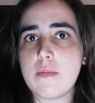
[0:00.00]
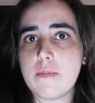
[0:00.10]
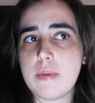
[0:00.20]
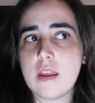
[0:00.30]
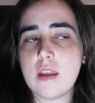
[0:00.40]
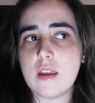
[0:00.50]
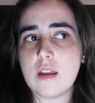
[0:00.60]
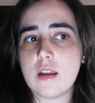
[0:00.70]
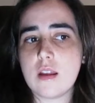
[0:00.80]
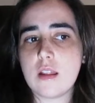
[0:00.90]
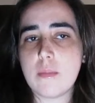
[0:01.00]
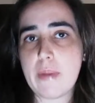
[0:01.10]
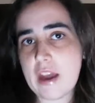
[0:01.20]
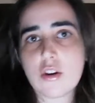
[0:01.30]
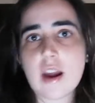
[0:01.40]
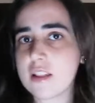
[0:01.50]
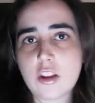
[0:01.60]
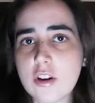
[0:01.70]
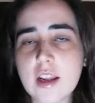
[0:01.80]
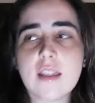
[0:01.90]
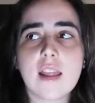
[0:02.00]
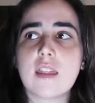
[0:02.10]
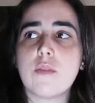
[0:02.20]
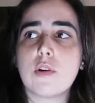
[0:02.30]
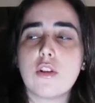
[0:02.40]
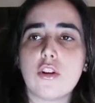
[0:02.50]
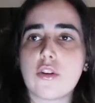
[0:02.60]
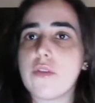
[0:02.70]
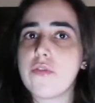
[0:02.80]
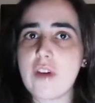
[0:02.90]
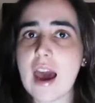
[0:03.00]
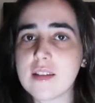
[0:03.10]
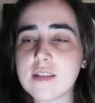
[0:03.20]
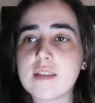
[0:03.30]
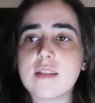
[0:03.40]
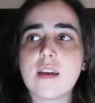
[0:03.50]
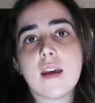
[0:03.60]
be better at learning, like they will learn fast.